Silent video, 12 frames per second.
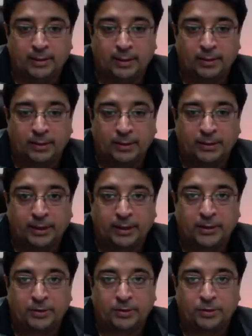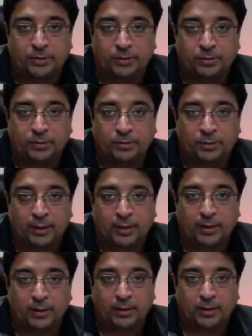I'm going to take you to
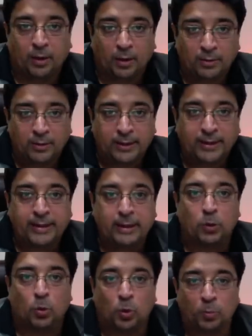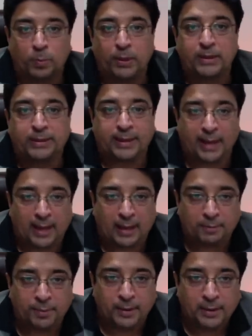an already open
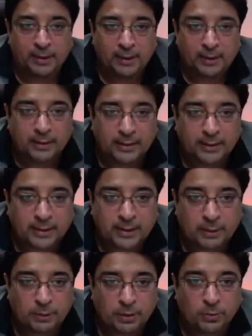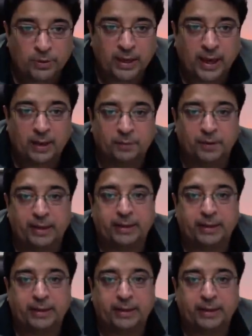tab. Let's see, what do we have?